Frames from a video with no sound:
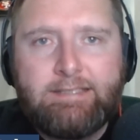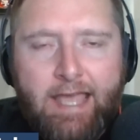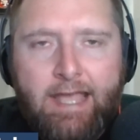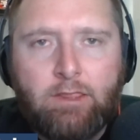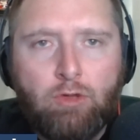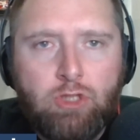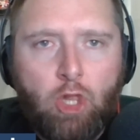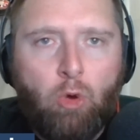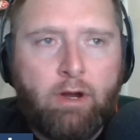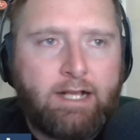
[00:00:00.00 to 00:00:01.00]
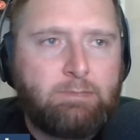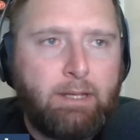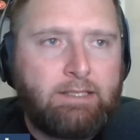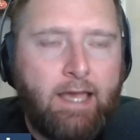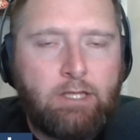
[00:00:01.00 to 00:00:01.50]
Take those lower
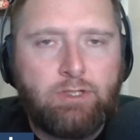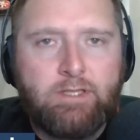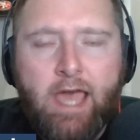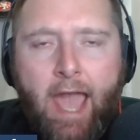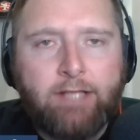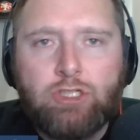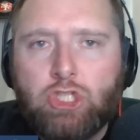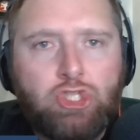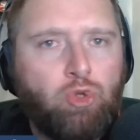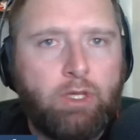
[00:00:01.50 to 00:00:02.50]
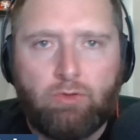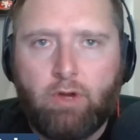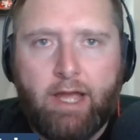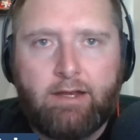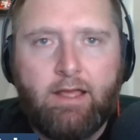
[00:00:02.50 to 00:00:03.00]
expectations and just enjoy the
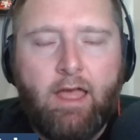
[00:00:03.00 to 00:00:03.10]
ride.